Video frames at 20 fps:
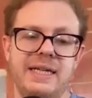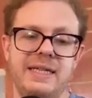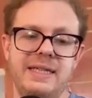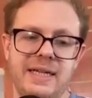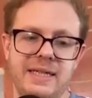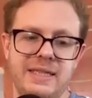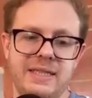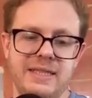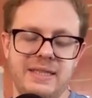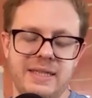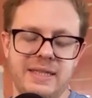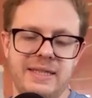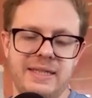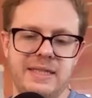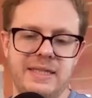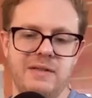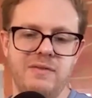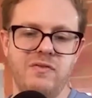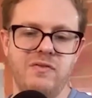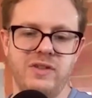not just
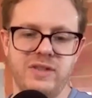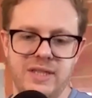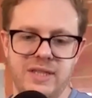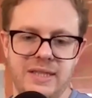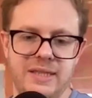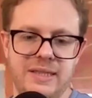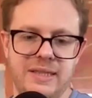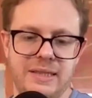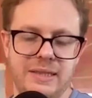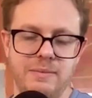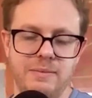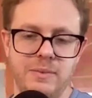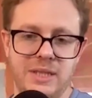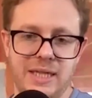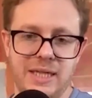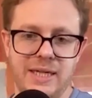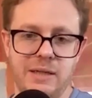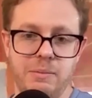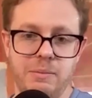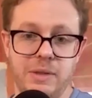cynicism for cynicism's sake,